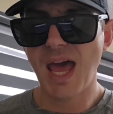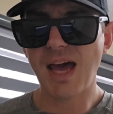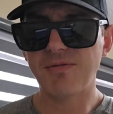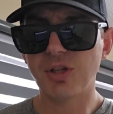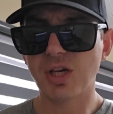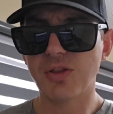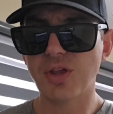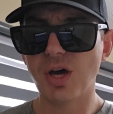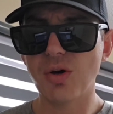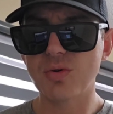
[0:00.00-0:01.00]
Have a look
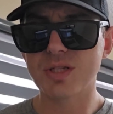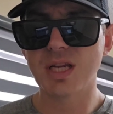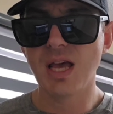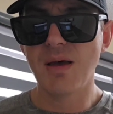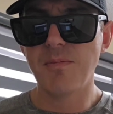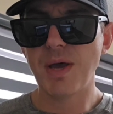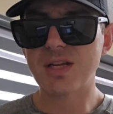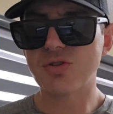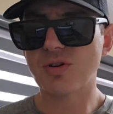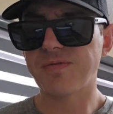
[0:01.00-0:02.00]
at those.
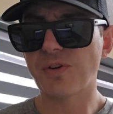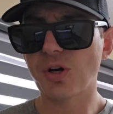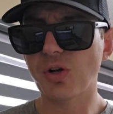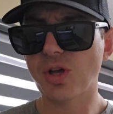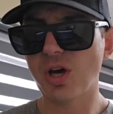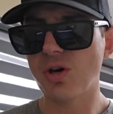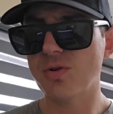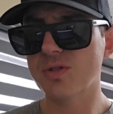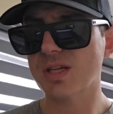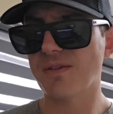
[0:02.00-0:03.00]
Best referral
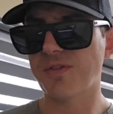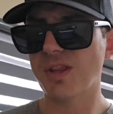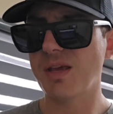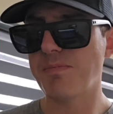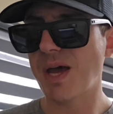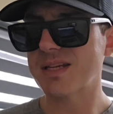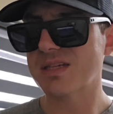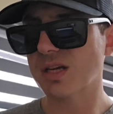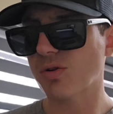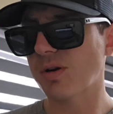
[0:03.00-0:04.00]
codes for the
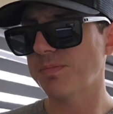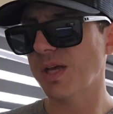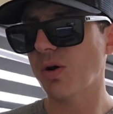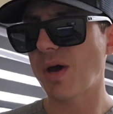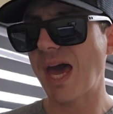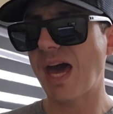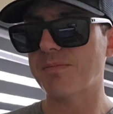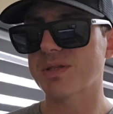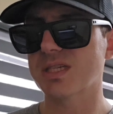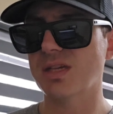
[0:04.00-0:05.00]
best crypto
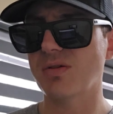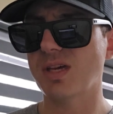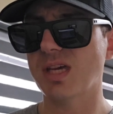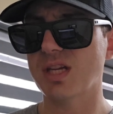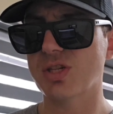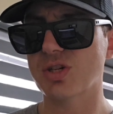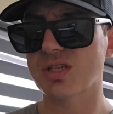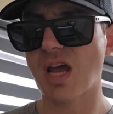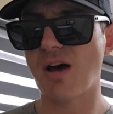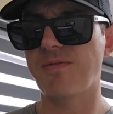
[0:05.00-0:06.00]
apps. You can get
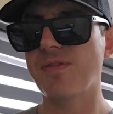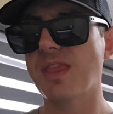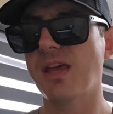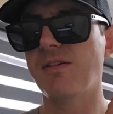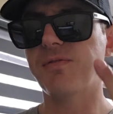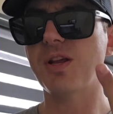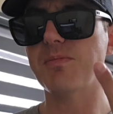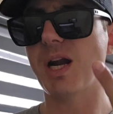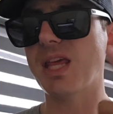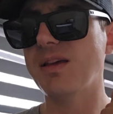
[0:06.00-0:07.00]
yourself free
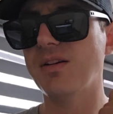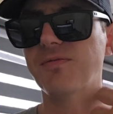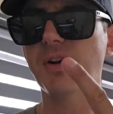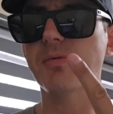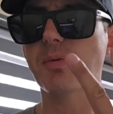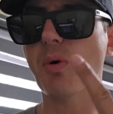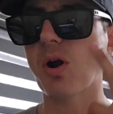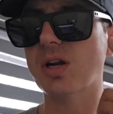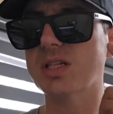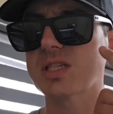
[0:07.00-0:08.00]
money, free
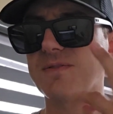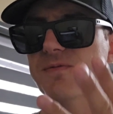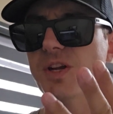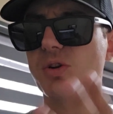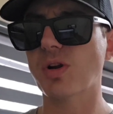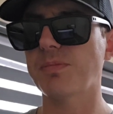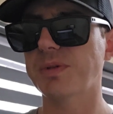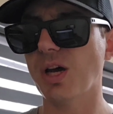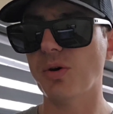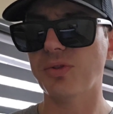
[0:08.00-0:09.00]
rewards, free
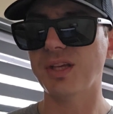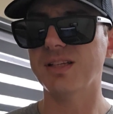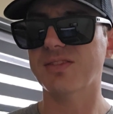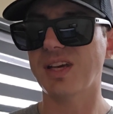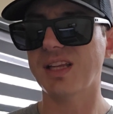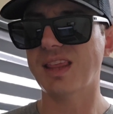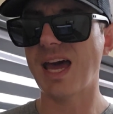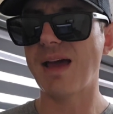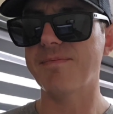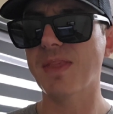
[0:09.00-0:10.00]
crypto, things like
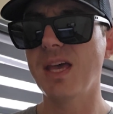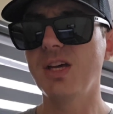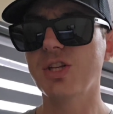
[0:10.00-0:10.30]
that.